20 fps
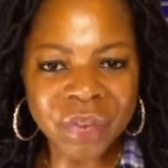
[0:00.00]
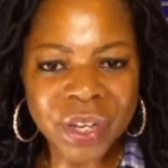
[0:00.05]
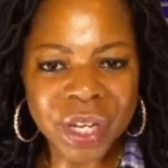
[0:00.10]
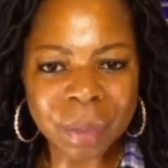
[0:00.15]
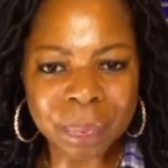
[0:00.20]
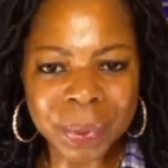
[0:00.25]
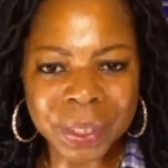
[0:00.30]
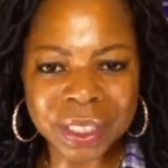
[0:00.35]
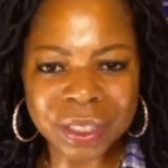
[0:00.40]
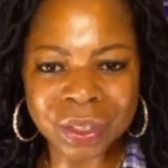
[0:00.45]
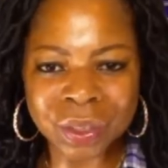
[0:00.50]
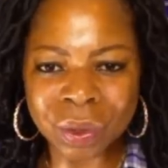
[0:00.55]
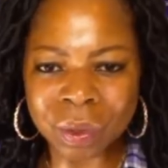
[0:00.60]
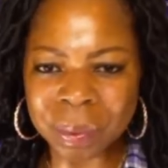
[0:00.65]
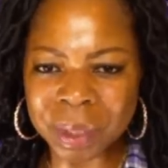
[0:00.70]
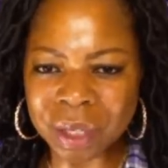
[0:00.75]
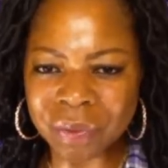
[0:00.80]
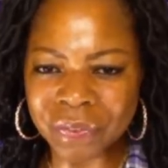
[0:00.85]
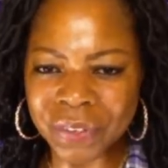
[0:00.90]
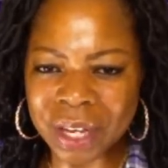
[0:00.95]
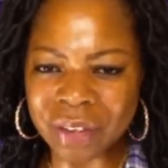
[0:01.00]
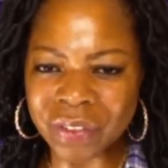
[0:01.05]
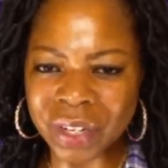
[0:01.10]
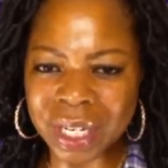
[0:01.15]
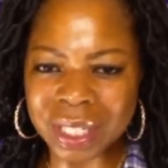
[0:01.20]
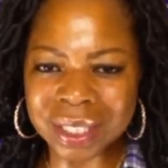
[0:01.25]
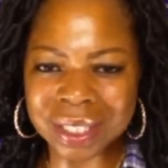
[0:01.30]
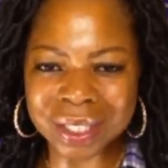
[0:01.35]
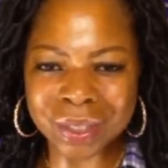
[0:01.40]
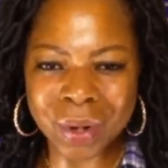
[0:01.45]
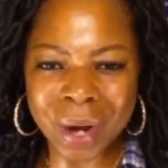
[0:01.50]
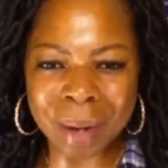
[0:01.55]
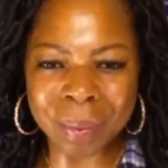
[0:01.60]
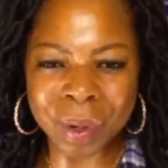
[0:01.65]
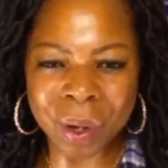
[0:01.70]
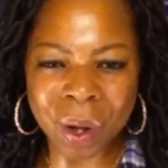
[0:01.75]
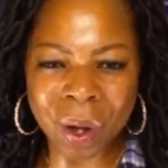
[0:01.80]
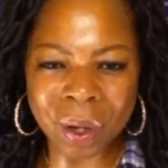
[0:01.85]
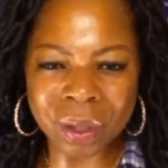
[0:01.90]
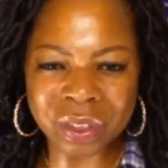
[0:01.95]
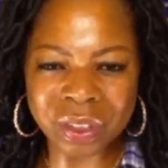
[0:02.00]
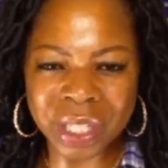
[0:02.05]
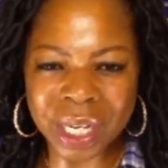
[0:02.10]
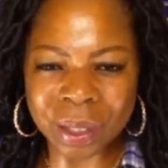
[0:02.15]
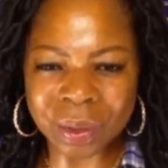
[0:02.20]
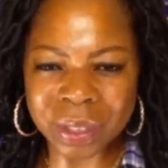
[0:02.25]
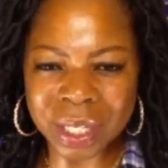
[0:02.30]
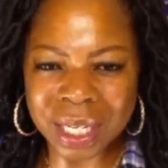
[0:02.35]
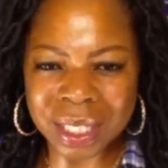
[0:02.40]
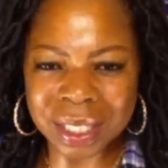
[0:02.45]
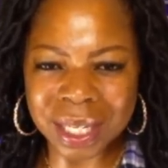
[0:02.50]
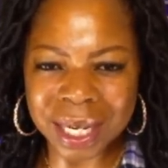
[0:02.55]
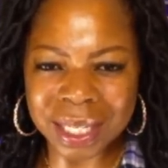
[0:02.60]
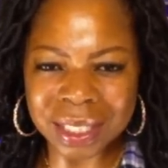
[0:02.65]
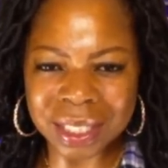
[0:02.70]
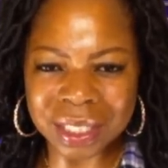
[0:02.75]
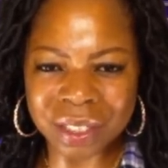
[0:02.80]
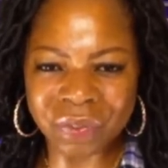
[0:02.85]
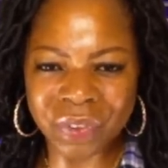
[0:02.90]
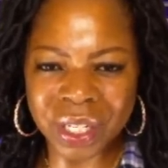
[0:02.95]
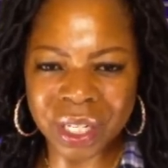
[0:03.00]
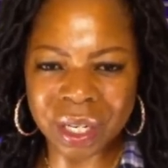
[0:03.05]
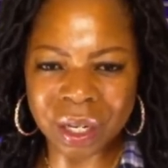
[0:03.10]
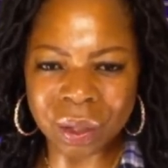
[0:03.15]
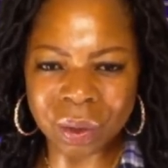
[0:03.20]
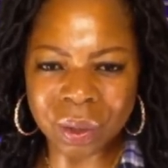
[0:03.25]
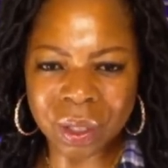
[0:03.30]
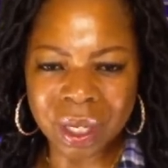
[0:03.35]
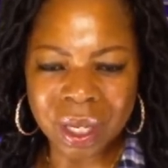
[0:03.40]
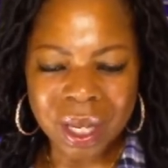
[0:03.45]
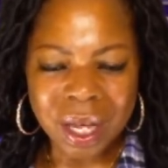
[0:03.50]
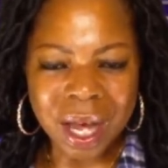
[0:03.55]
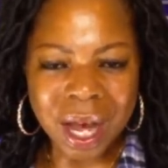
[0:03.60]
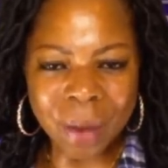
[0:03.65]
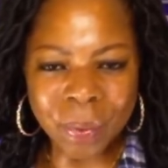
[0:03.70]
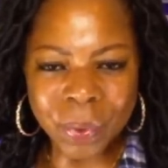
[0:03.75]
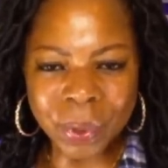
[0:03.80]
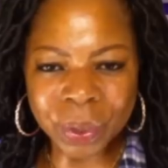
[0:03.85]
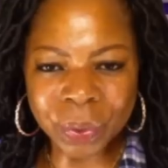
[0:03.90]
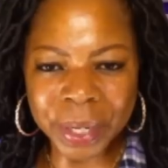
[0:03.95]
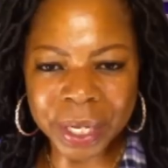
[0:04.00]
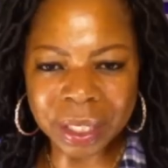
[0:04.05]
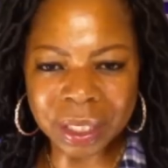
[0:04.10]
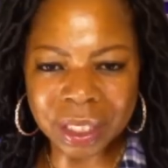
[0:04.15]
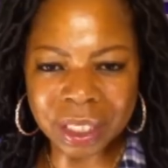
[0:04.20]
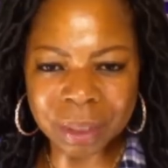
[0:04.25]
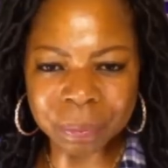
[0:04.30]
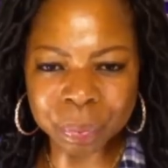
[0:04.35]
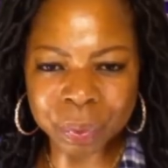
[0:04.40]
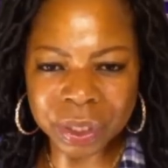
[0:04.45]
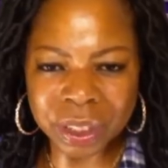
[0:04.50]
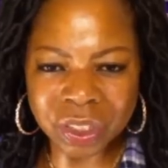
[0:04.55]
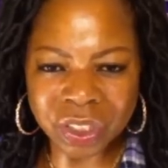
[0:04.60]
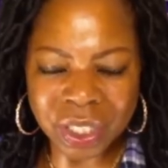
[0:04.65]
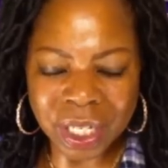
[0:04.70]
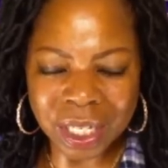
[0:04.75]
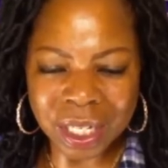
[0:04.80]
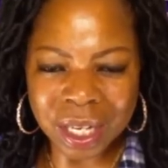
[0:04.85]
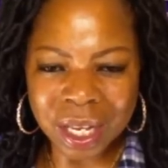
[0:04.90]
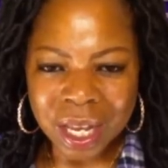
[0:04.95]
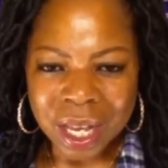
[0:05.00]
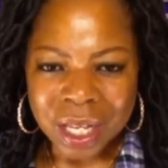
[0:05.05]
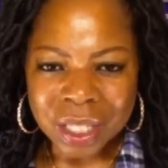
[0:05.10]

you could please do me a favor and subscribe to all channels and like this video, I would greatly appreciate it.